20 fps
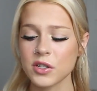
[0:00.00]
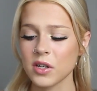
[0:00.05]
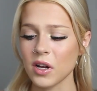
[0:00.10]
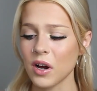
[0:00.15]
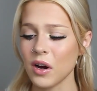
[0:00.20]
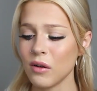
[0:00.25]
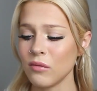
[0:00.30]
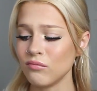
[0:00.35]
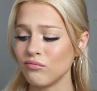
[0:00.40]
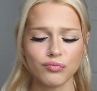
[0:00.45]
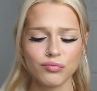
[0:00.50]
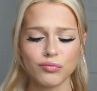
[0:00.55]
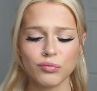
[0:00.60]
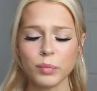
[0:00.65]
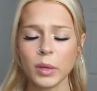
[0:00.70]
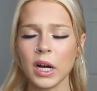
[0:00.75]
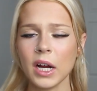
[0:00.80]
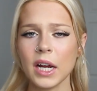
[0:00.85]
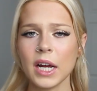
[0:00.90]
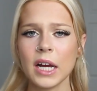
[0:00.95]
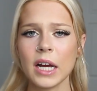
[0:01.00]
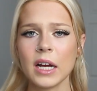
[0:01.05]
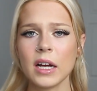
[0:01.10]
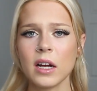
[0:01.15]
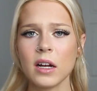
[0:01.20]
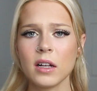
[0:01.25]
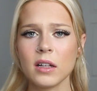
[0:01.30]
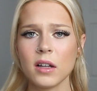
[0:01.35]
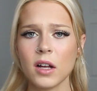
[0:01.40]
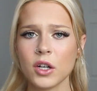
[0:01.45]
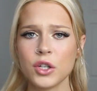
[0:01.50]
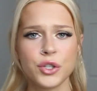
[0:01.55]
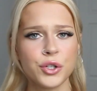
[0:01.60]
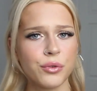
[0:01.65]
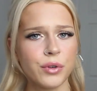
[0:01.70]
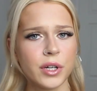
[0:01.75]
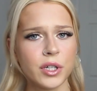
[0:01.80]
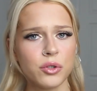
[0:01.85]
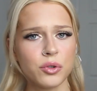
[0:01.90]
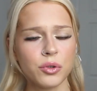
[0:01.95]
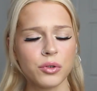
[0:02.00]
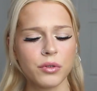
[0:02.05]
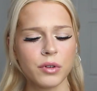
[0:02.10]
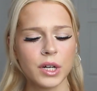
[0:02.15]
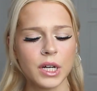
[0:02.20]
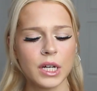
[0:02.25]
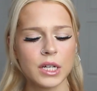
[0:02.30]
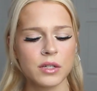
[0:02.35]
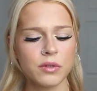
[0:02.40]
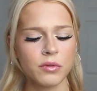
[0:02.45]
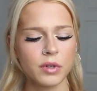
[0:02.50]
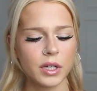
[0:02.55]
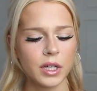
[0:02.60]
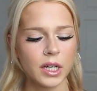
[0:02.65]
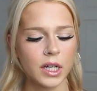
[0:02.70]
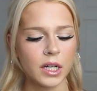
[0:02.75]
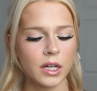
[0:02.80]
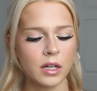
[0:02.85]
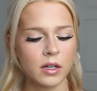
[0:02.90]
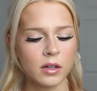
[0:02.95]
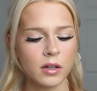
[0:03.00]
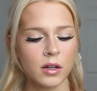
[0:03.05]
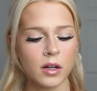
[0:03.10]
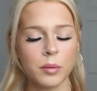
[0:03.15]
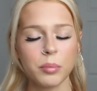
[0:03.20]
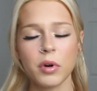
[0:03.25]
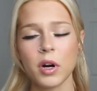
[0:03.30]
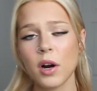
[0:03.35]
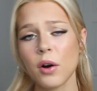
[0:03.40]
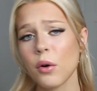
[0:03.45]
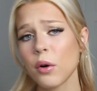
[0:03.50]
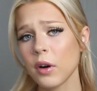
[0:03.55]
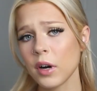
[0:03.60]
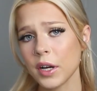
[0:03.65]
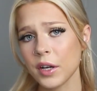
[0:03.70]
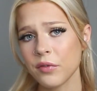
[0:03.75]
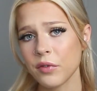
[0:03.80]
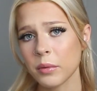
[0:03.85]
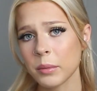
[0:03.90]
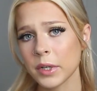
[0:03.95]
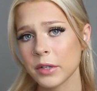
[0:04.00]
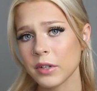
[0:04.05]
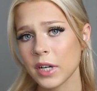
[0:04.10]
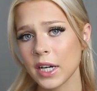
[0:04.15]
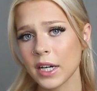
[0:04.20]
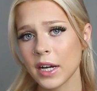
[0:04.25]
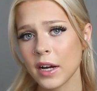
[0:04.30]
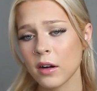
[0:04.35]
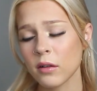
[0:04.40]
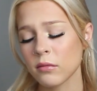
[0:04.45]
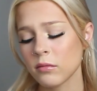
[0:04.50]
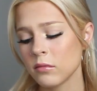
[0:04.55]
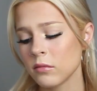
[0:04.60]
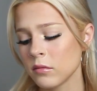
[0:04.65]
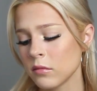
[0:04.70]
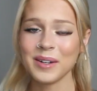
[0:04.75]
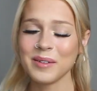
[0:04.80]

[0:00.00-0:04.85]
so buying luxury jewelry isn't really a priority for me right now.